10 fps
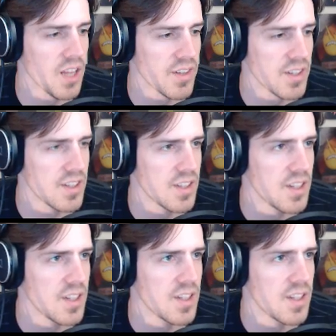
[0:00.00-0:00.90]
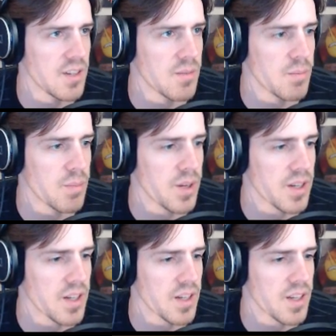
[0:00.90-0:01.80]
it. But,
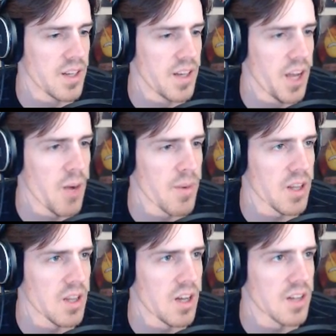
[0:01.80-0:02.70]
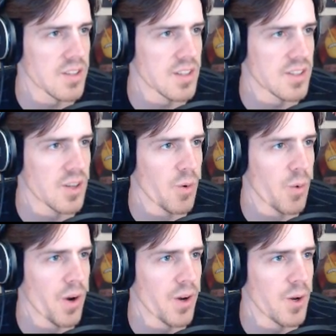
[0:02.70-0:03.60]
now I'm at a loss as to
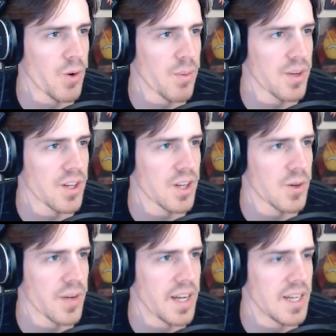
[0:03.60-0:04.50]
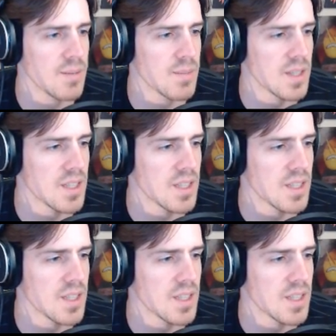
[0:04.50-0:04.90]
where you want me to go, game.